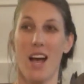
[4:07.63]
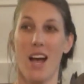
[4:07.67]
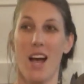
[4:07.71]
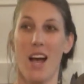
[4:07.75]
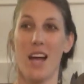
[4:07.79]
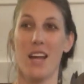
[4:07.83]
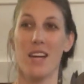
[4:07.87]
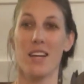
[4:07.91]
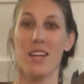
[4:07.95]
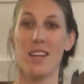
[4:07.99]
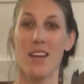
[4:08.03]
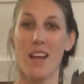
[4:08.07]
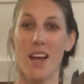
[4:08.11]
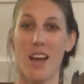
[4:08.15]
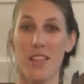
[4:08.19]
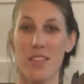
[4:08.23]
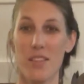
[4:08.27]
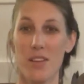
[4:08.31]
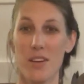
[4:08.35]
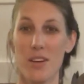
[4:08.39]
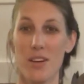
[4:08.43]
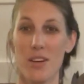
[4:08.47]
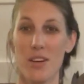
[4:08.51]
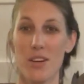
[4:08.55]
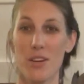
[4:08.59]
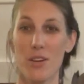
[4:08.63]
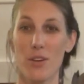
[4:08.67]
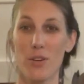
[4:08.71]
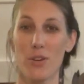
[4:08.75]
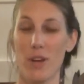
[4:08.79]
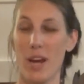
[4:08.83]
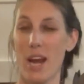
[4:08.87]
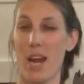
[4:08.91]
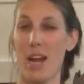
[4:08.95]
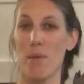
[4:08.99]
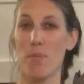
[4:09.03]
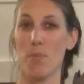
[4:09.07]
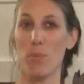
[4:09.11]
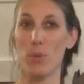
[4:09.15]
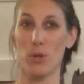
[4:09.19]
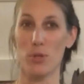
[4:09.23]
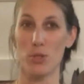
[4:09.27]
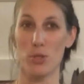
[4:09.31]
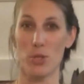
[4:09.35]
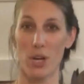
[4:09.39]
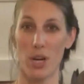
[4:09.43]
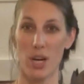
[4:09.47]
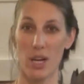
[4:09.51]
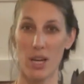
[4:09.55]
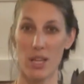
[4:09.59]
Another great
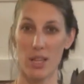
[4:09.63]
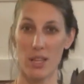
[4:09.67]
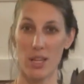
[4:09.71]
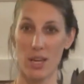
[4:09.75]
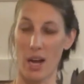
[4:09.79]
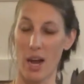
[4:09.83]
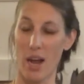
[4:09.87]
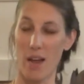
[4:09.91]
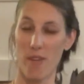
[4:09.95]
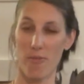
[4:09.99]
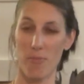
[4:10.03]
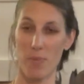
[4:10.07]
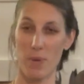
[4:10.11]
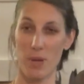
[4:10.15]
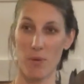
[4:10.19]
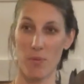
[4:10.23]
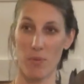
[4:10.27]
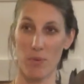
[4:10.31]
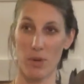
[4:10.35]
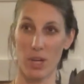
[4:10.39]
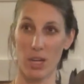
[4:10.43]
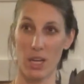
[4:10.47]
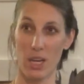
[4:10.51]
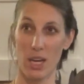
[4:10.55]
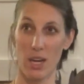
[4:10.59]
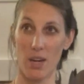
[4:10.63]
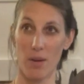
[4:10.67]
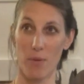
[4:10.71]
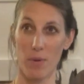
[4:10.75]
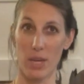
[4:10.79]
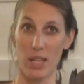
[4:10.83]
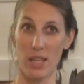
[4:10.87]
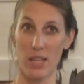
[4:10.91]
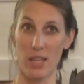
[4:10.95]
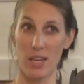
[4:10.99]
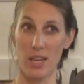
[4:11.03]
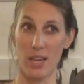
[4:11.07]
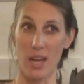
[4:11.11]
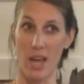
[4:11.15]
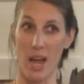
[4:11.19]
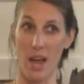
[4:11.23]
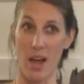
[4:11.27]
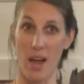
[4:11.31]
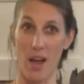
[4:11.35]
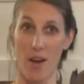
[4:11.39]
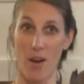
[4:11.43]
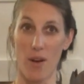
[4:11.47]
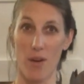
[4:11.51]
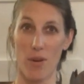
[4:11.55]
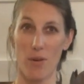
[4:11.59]
mudra that I've been working with
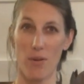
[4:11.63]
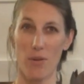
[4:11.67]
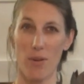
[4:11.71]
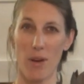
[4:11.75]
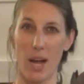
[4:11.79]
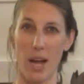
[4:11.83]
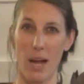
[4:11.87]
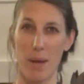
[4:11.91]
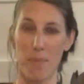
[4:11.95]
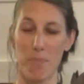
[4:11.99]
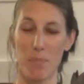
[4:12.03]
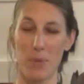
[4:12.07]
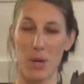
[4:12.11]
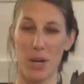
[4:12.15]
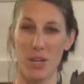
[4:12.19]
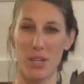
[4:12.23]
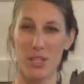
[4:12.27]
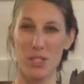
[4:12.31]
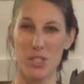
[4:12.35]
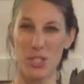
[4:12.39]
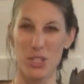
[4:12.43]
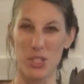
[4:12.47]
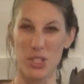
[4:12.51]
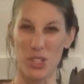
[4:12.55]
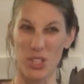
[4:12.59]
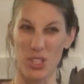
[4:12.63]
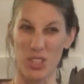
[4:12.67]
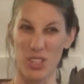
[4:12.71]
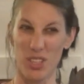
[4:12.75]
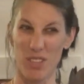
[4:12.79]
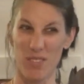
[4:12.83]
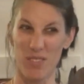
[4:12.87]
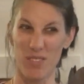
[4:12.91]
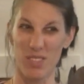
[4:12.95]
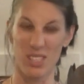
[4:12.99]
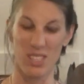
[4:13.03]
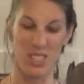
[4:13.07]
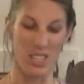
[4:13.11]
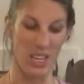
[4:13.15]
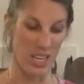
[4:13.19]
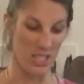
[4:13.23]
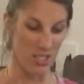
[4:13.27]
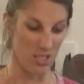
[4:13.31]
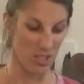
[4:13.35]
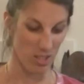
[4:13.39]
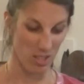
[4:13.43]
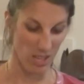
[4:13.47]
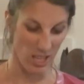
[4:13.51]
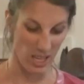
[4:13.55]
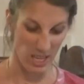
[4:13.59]
now, I'm not sure of the
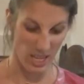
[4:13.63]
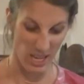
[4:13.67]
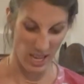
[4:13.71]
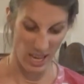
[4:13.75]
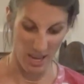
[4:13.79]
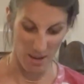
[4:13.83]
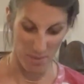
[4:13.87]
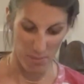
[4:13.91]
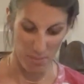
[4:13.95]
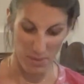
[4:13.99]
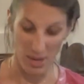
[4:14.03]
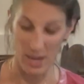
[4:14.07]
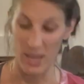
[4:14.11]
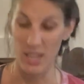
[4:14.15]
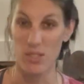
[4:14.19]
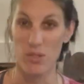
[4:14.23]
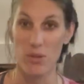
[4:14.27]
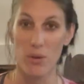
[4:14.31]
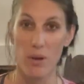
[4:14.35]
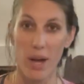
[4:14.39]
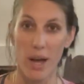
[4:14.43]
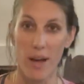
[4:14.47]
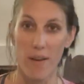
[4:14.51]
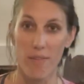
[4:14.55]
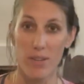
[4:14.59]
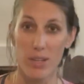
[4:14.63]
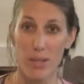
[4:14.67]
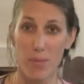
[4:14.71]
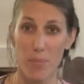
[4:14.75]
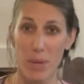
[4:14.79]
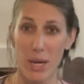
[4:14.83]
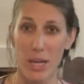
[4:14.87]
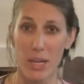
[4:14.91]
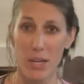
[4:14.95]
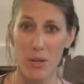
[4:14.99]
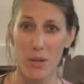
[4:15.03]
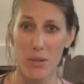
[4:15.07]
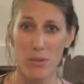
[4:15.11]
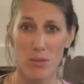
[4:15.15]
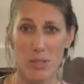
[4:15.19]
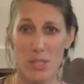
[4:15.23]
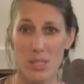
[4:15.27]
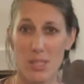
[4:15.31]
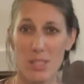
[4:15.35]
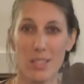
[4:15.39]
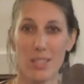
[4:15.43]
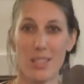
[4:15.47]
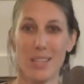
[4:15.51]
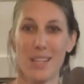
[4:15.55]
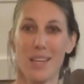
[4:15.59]
Sanskrit name, I don't have it in my notes,
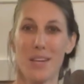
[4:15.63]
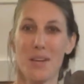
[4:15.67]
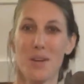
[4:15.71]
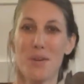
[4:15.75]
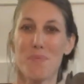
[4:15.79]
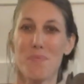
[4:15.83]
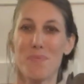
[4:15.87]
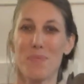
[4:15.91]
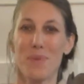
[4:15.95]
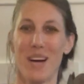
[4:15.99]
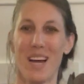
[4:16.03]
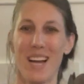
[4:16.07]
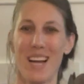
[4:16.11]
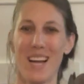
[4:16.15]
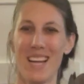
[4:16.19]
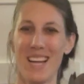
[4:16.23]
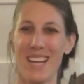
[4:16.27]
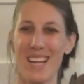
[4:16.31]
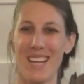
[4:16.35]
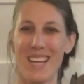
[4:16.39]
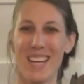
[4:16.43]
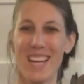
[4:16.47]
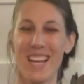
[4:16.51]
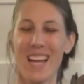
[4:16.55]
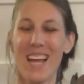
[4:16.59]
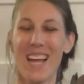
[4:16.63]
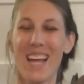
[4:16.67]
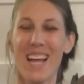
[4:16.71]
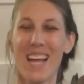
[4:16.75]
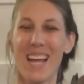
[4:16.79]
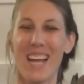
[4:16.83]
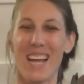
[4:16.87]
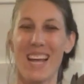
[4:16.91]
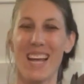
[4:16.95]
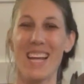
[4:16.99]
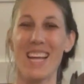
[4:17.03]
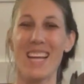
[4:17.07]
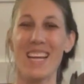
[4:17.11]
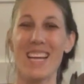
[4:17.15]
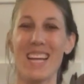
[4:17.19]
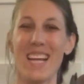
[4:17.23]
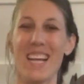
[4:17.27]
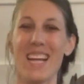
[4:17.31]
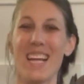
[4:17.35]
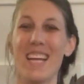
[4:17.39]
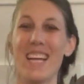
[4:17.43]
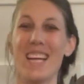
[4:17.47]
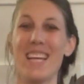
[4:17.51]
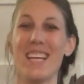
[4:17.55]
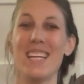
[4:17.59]
but it
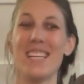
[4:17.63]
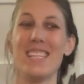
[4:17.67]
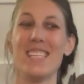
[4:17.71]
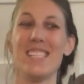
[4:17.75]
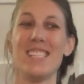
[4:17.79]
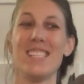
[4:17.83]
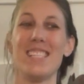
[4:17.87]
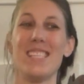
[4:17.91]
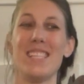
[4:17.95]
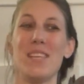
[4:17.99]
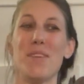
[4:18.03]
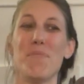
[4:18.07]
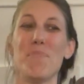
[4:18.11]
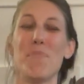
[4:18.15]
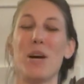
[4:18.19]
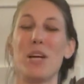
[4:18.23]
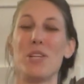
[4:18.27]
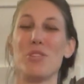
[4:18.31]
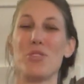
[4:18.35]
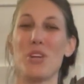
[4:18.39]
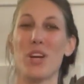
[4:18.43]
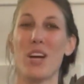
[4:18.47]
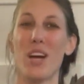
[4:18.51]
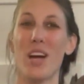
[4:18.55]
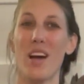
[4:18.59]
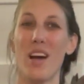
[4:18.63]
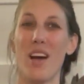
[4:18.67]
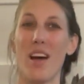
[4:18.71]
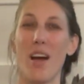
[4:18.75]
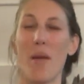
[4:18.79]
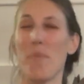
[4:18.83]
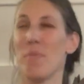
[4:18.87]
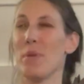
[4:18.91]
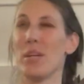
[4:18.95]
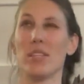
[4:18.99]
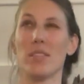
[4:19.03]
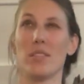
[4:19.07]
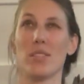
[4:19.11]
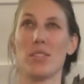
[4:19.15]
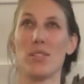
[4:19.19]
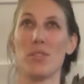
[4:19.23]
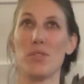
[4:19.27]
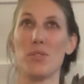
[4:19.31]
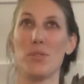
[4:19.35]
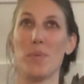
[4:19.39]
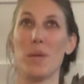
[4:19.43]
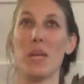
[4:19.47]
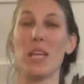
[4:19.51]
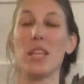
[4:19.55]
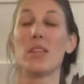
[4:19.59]
is the
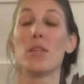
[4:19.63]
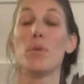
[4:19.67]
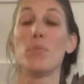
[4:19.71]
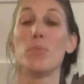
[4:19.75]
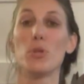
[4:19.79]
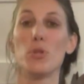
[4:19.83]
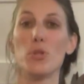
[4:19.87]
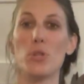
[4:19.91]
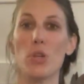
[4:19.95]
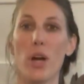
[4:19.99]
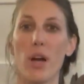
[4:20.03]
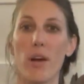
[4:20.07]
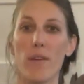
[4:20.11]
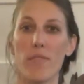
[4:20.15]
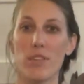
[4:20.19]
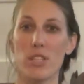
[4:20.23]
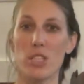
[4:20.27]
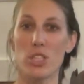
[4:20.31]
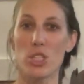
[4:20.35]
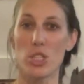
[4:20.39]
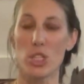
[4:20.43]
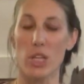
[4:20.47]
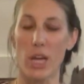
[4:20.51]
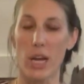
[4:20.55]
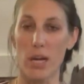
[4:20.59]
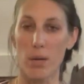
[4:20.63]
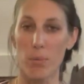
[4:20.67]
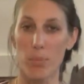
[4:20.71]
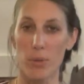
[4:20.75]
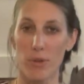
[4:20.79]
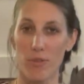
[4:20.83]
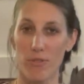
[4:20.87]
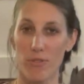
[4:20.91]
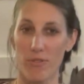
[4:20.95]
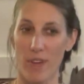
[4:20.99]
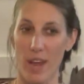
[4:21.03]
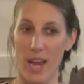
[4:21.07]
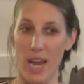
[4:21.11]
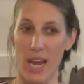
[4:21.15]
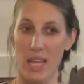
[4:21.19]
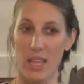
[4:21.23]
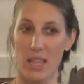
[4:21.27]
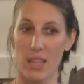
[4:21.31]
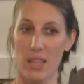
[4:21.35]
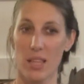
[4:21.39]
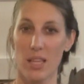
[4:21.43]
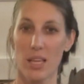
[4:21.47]
the mudra of unshakable faith.